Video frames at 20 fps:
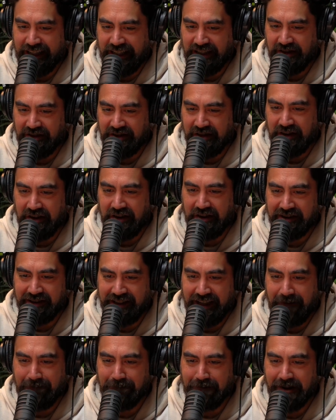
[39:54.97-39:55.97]
He just got knocked
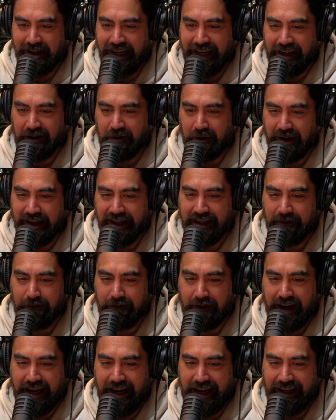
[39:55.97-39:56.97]
out pretty quick
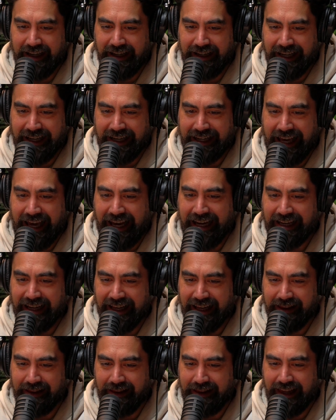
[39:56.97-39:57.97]
by
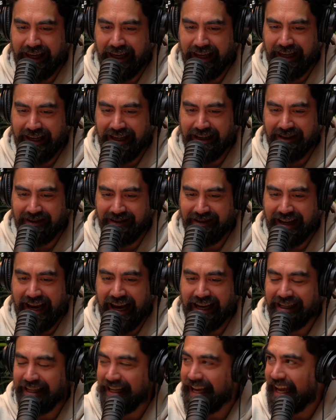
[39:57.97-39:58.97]
Nikita, the
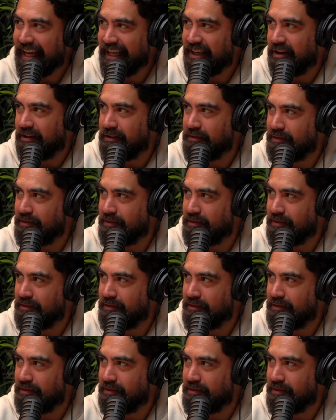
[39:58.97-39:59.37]
San Diego